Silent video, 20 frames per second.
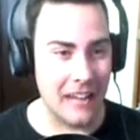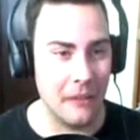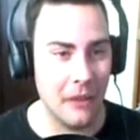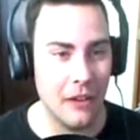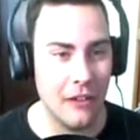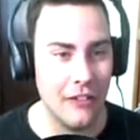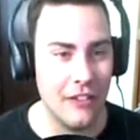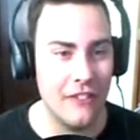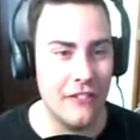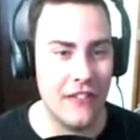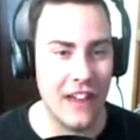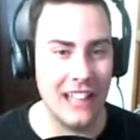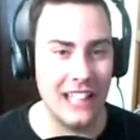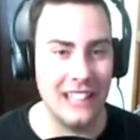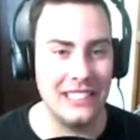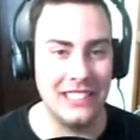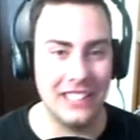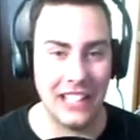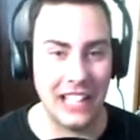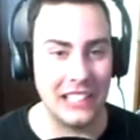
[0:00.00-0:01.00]
of
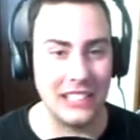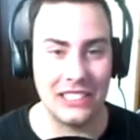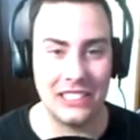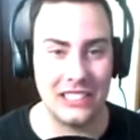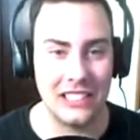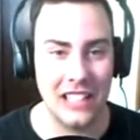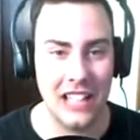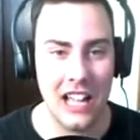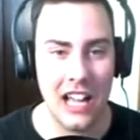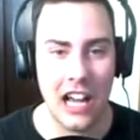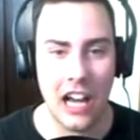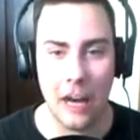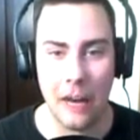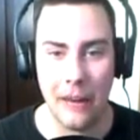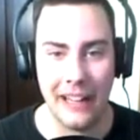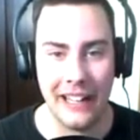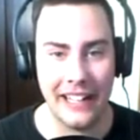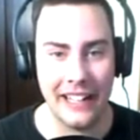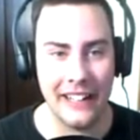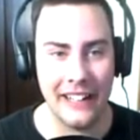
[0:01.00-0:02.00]
Infected. That's, I
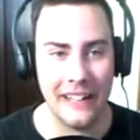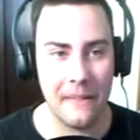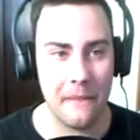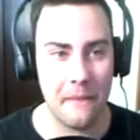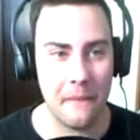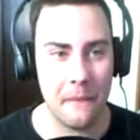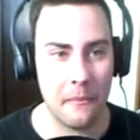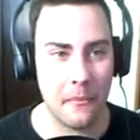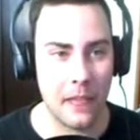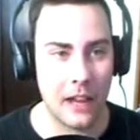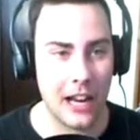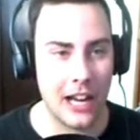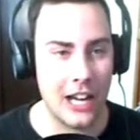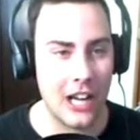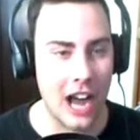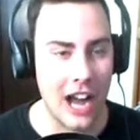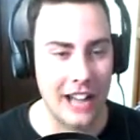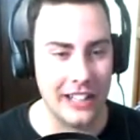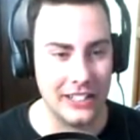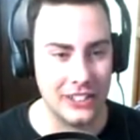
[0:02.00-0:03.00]
mean, I
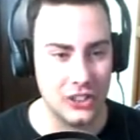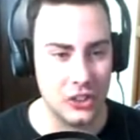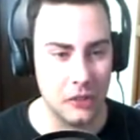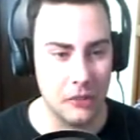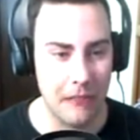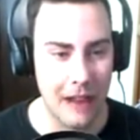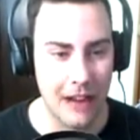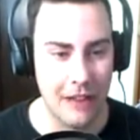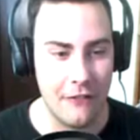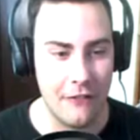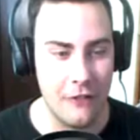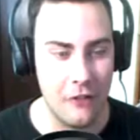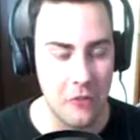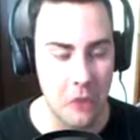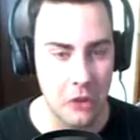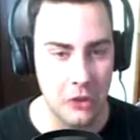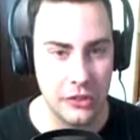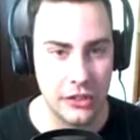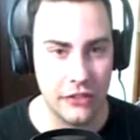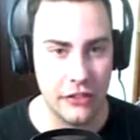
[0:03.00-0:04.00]
kind of stood back for
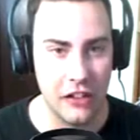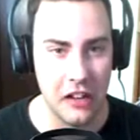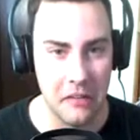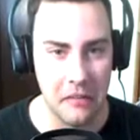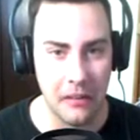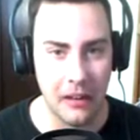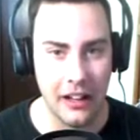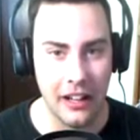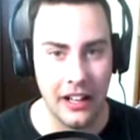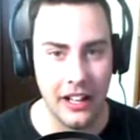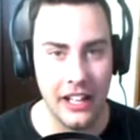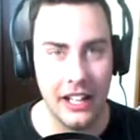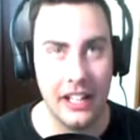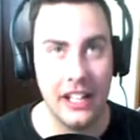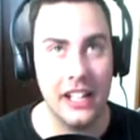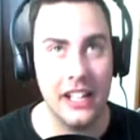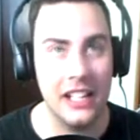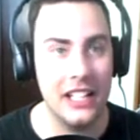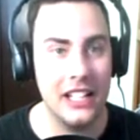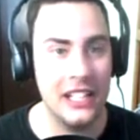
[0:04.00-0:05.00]
most of it, but,
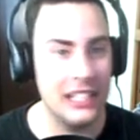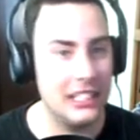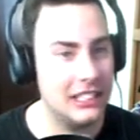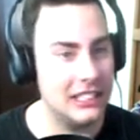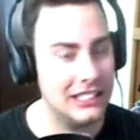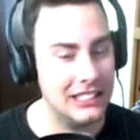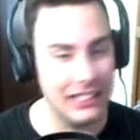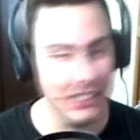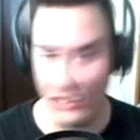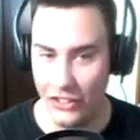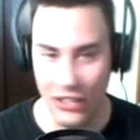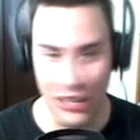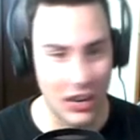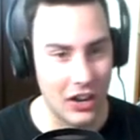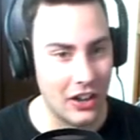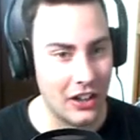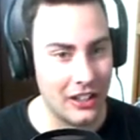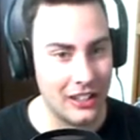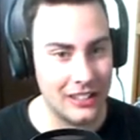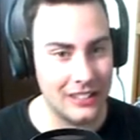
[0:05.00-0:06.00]
you
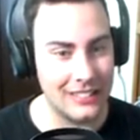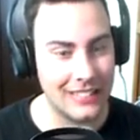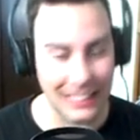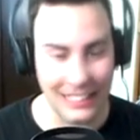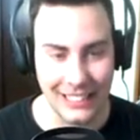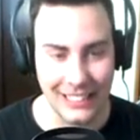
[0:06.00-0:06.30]
know, that's